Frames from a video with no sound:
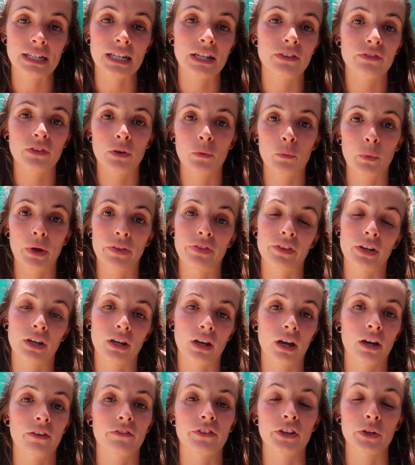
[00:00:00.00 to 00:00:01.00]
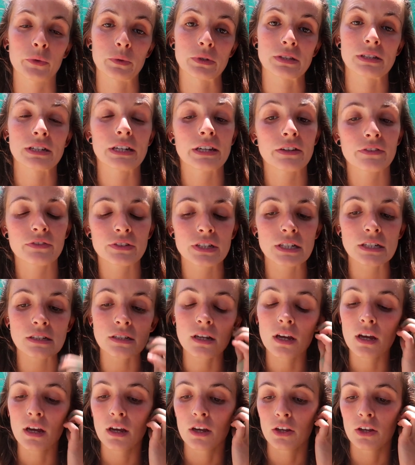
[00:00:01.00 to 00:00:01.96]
Even when the curfew was lifted,